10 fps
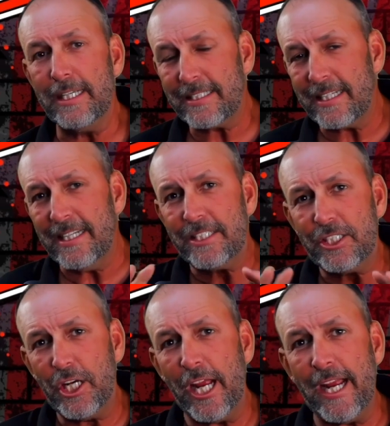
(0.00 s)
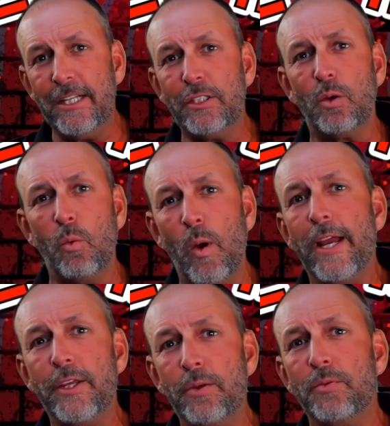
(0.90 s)
It's going to change the way
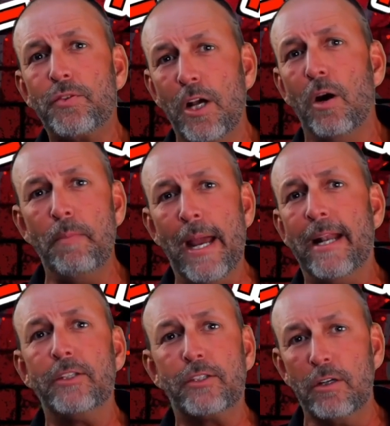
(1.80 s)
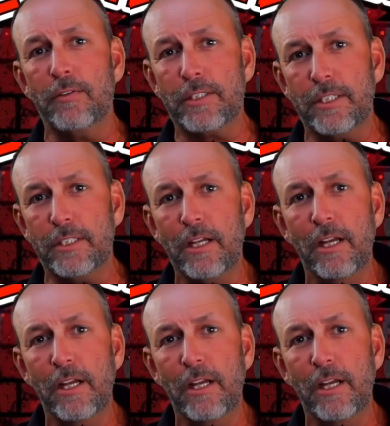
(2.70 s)
you sell managed services